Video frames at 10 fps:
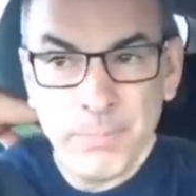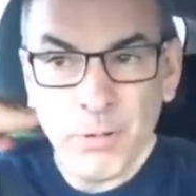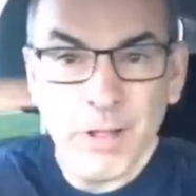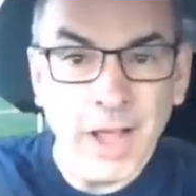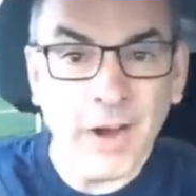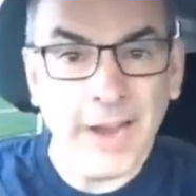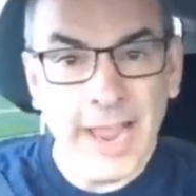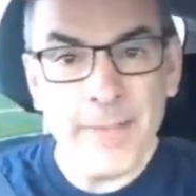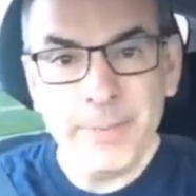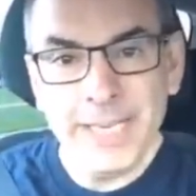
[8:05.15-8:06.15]
Healthy
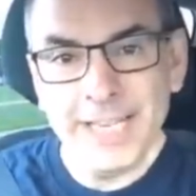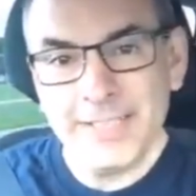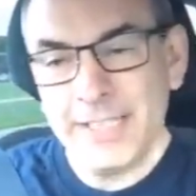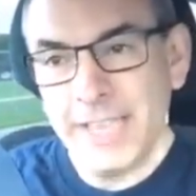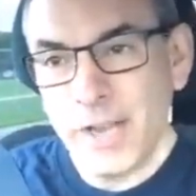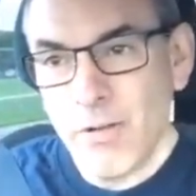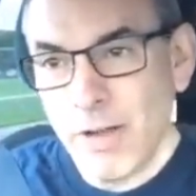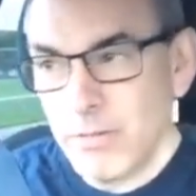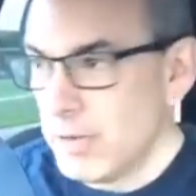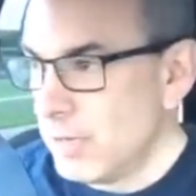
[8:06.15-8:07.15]
people are happy,
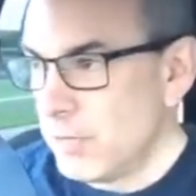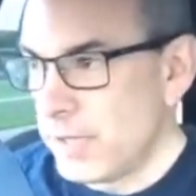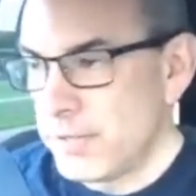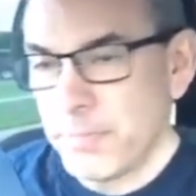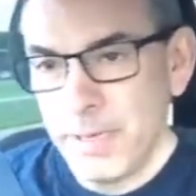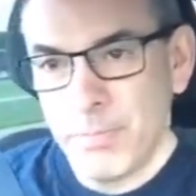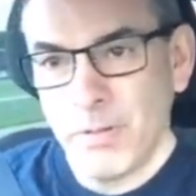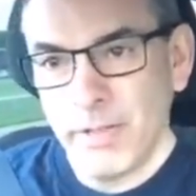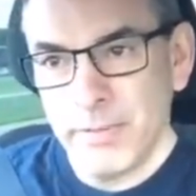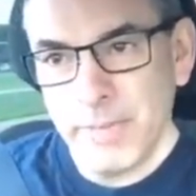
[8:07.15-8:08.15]
and then they go out
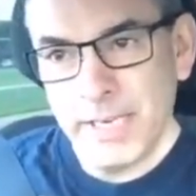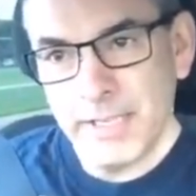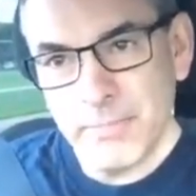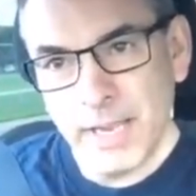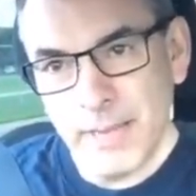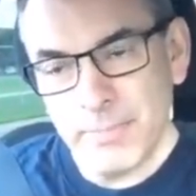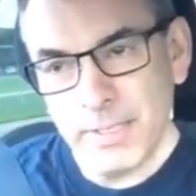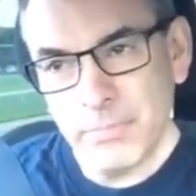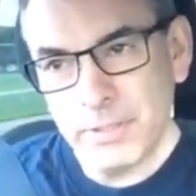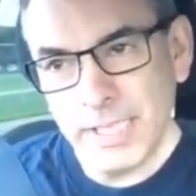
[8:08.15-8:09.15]
with other people and
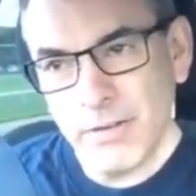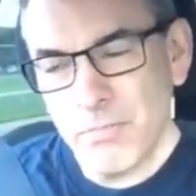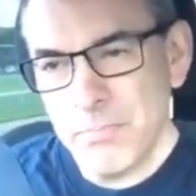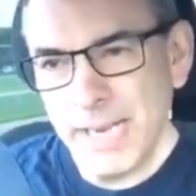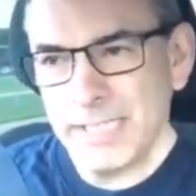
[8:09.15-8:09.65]
make them happy.